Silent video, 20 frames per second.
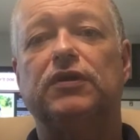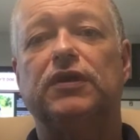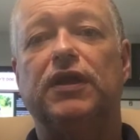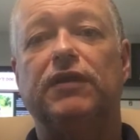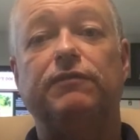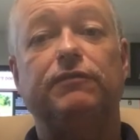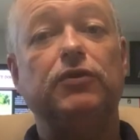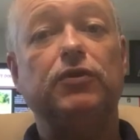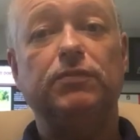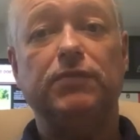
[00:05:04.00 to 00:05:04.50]

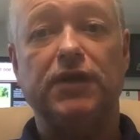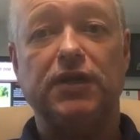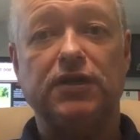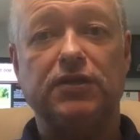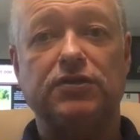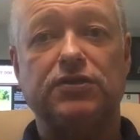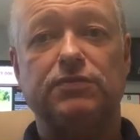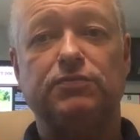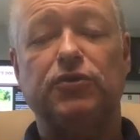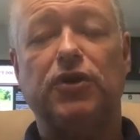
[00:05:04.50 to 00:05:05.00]
a few
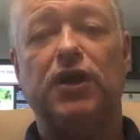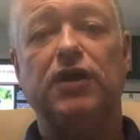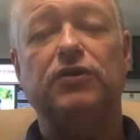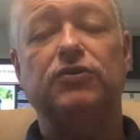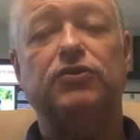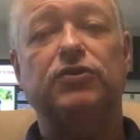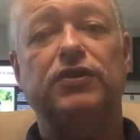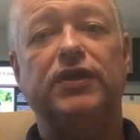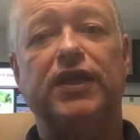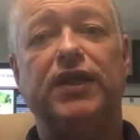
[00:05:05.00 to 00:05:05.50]
minutes prior
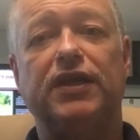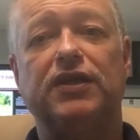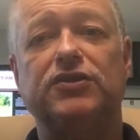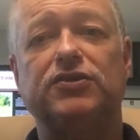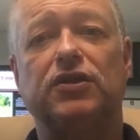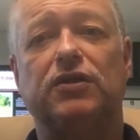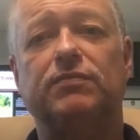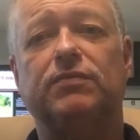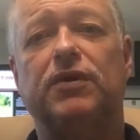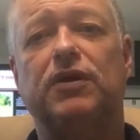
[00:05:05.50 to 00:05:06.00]
to the
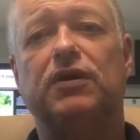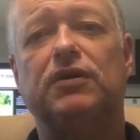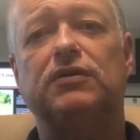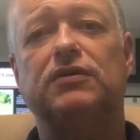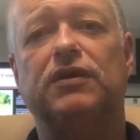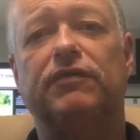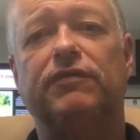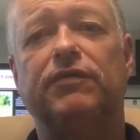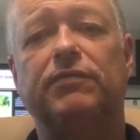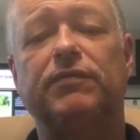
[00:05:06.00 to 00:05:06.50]
hands-on
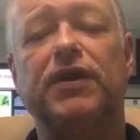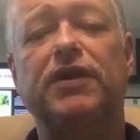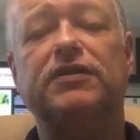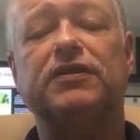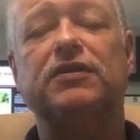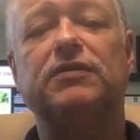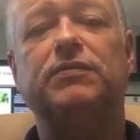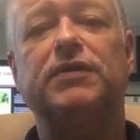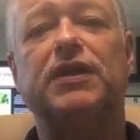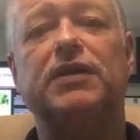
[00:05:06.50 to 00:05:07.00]
part of the
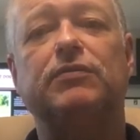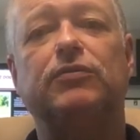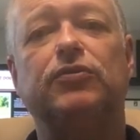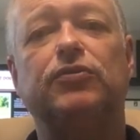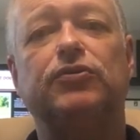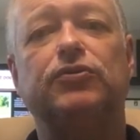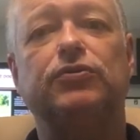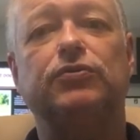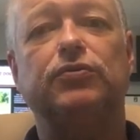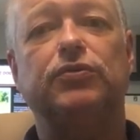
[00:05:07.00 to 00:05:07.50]
method to be able
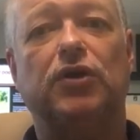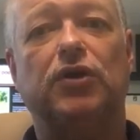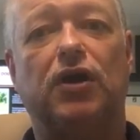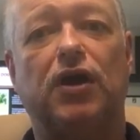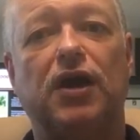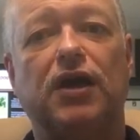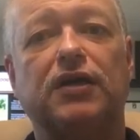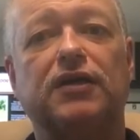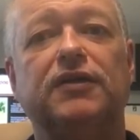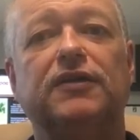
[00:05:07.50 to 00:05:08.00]
to
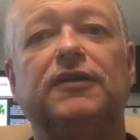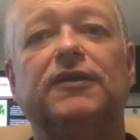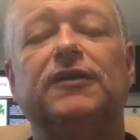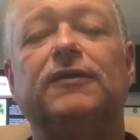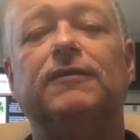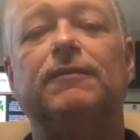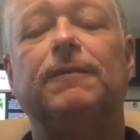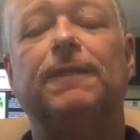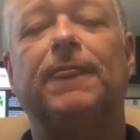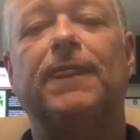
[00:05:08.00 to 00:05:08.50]
talk
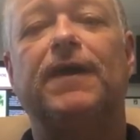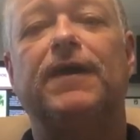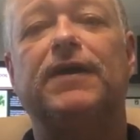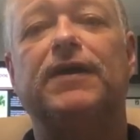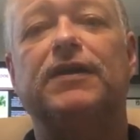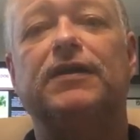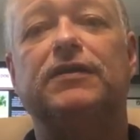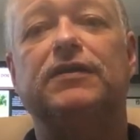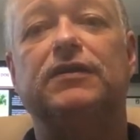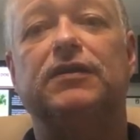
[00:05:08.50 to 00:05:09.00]

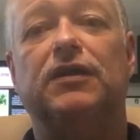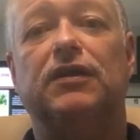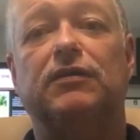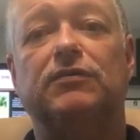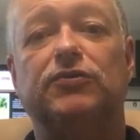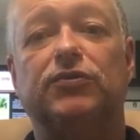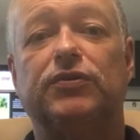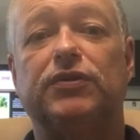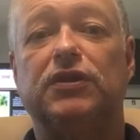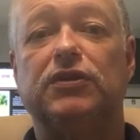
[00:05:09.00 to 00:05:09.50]
and
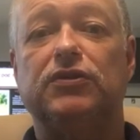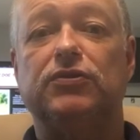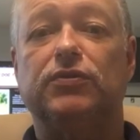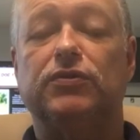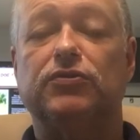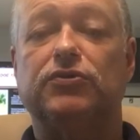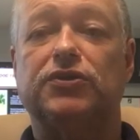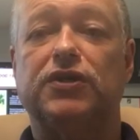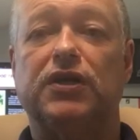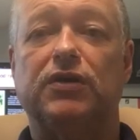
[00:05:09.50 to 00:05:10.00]
so that you
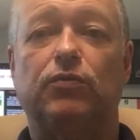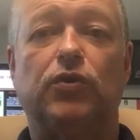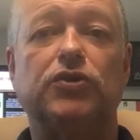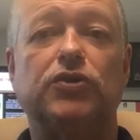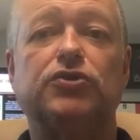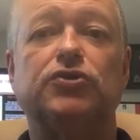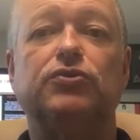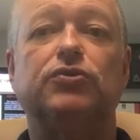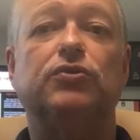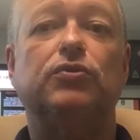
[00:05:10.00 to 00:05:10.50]
understand
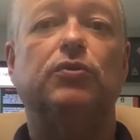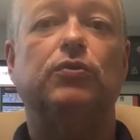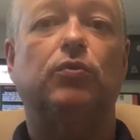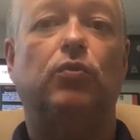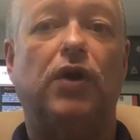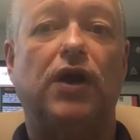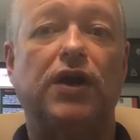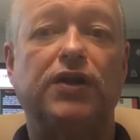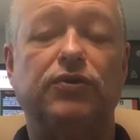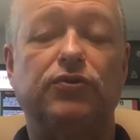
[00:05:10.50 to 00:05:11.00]
what you're doing,
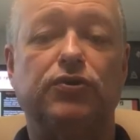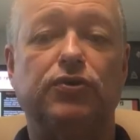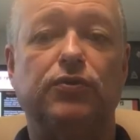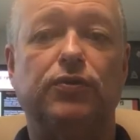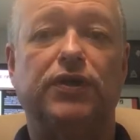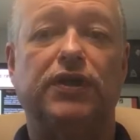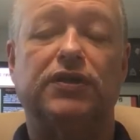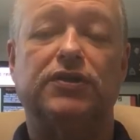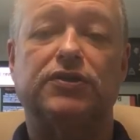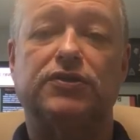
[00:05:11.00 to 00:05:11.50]
why you're
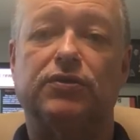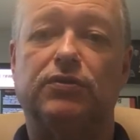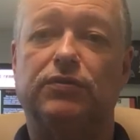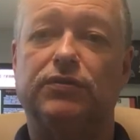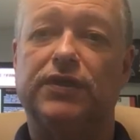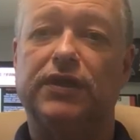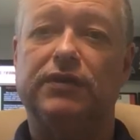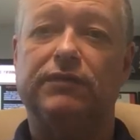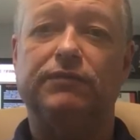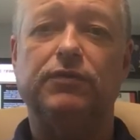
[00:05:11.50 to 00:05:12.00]
doing it. So it'll
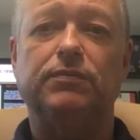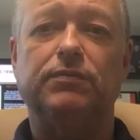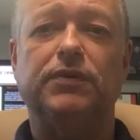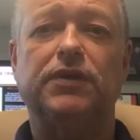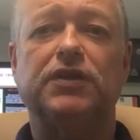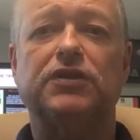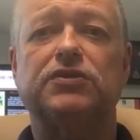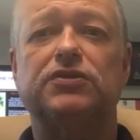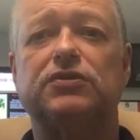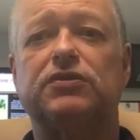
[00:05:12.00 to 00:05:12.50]
take a few
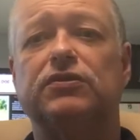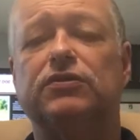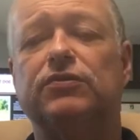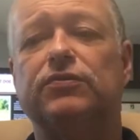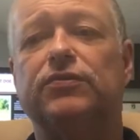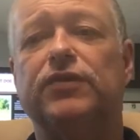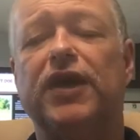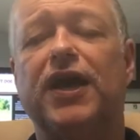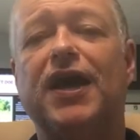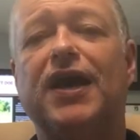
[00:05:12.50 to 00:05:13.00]
minutes to
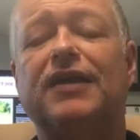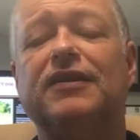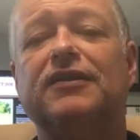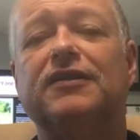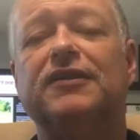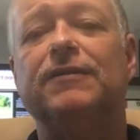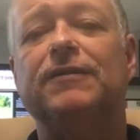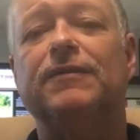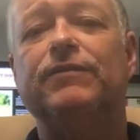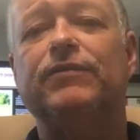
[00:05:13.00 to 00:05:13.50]
do that.
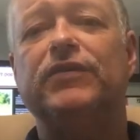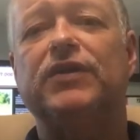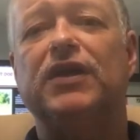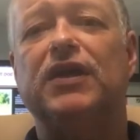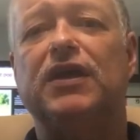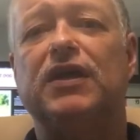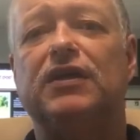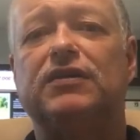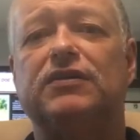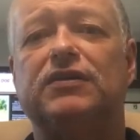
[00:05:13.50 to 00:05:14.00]

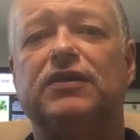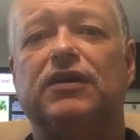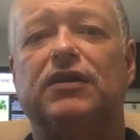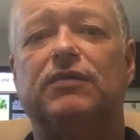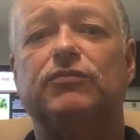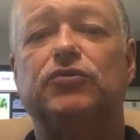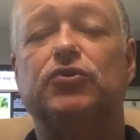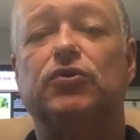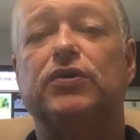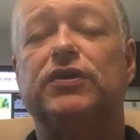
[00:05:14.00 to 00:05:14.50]
And
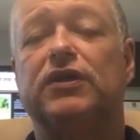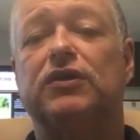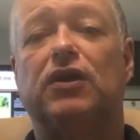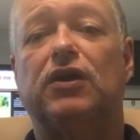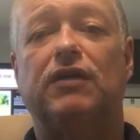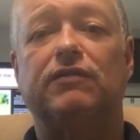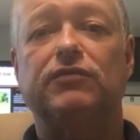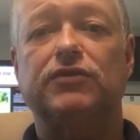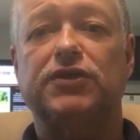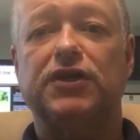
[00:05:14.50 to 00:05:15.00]
during the
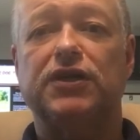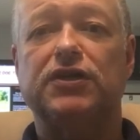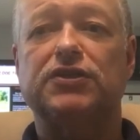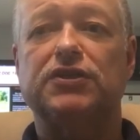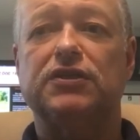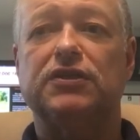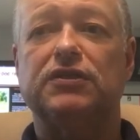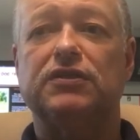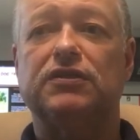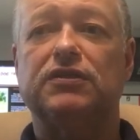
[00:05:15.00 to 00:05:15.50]

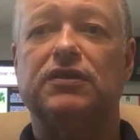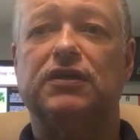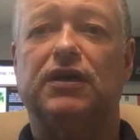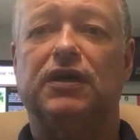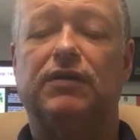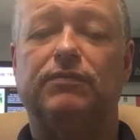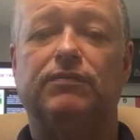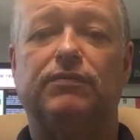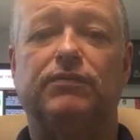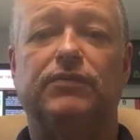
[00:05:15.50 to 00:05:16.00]
conversation,
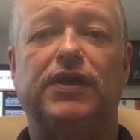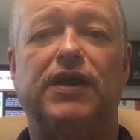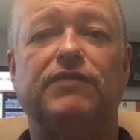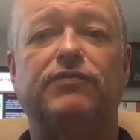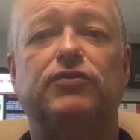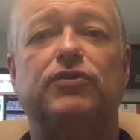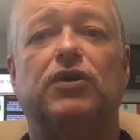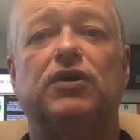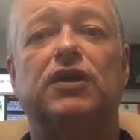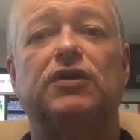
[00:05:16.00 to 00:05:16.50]
have
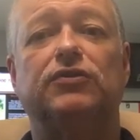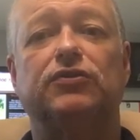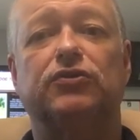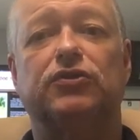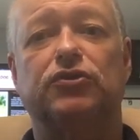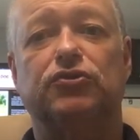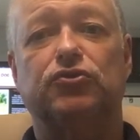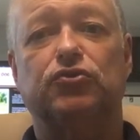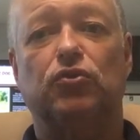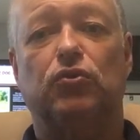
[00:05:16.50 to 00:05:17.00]
your dog under
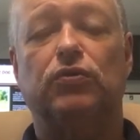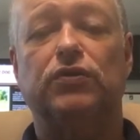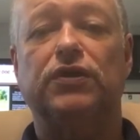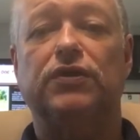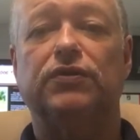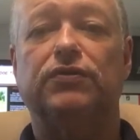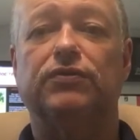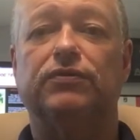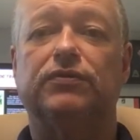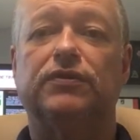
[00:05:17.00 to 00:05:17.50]
control,
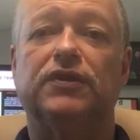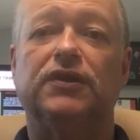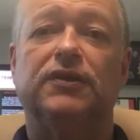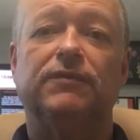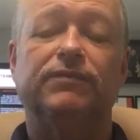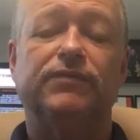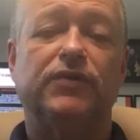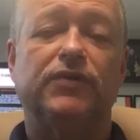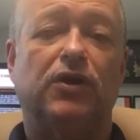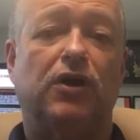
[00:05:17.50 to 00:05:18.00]
either
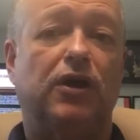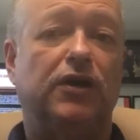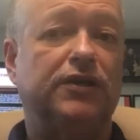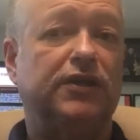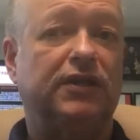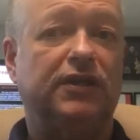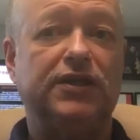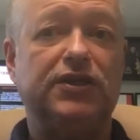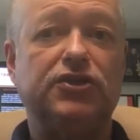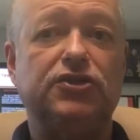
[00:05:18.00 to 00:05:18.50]
on
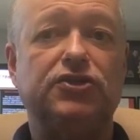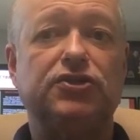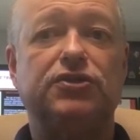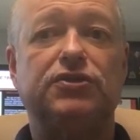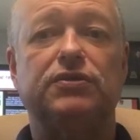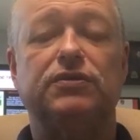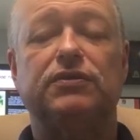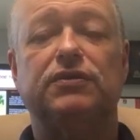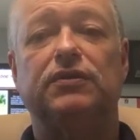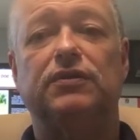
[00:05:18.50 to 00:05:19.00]
the
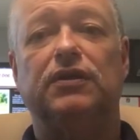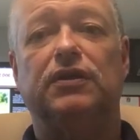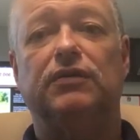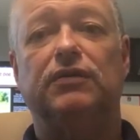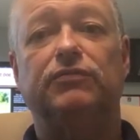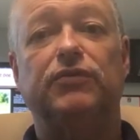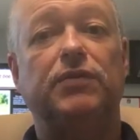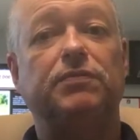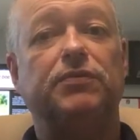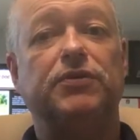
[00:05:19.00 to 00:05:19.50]
leash,
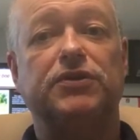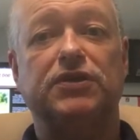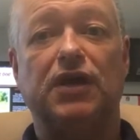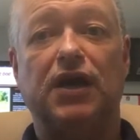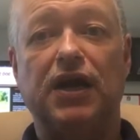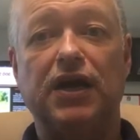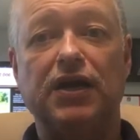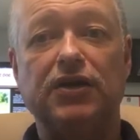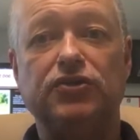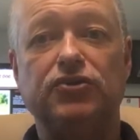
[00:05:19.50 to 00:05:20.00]
right
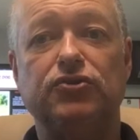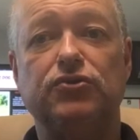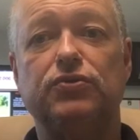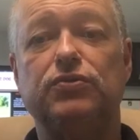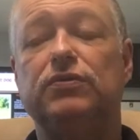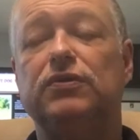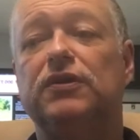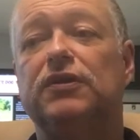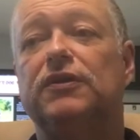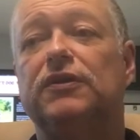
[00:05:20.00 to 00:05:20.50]
beside
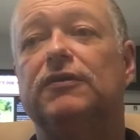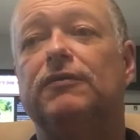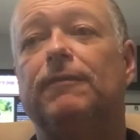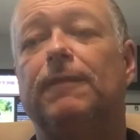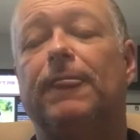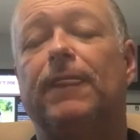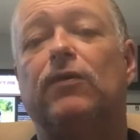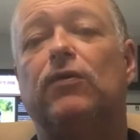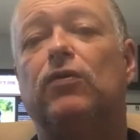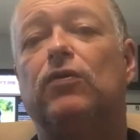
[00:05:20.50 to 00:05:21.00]
you,
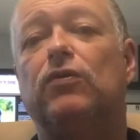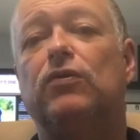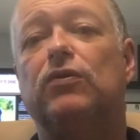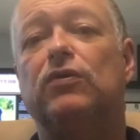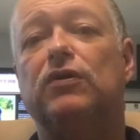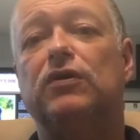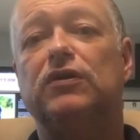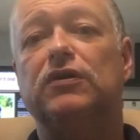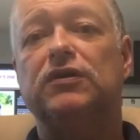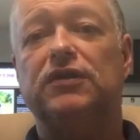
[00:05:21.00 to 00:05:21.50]

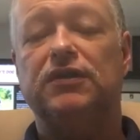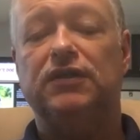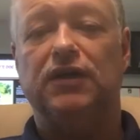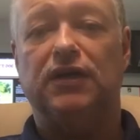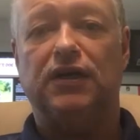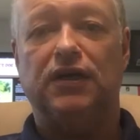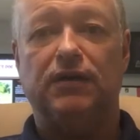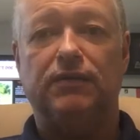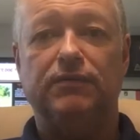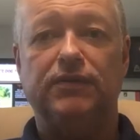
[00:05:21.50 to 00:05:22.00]
or
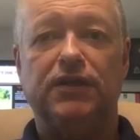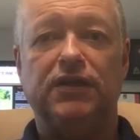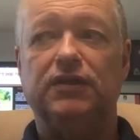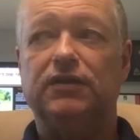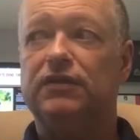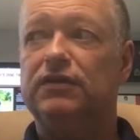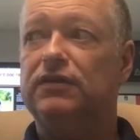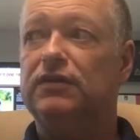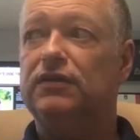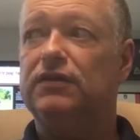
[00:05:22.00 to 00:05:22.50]

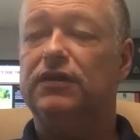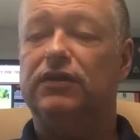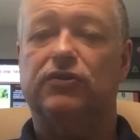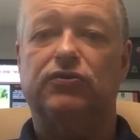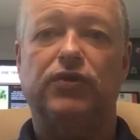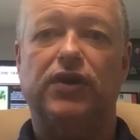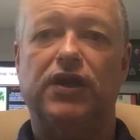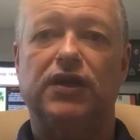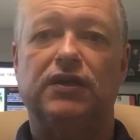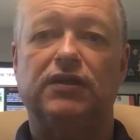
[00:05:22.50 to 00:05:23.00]
in the
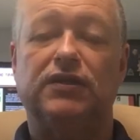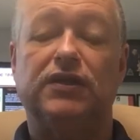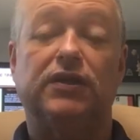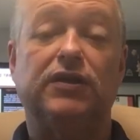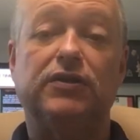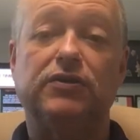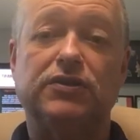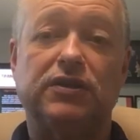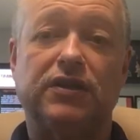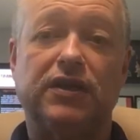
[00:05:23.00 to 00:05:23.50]
crate. Now
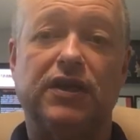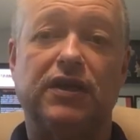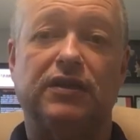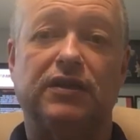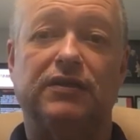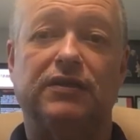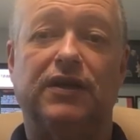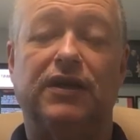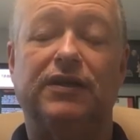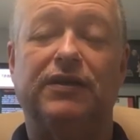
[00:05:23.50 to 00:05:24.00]
here's the thing,
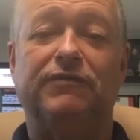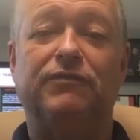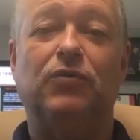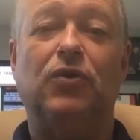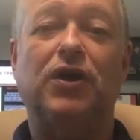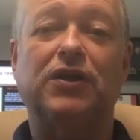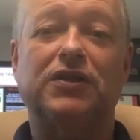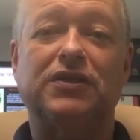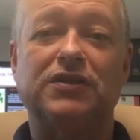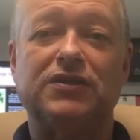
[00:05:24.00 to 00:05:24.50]
I have
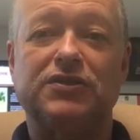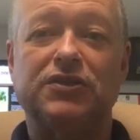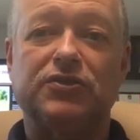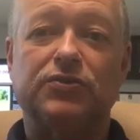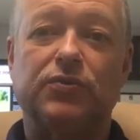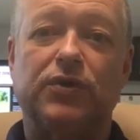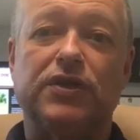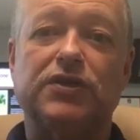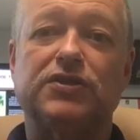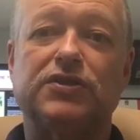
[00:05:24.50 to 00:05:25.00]
walked in
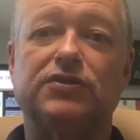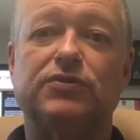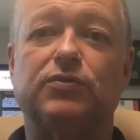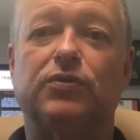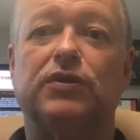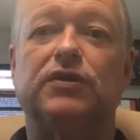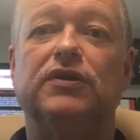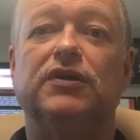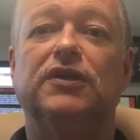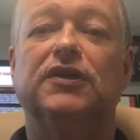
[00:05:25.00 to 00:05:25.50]
situations where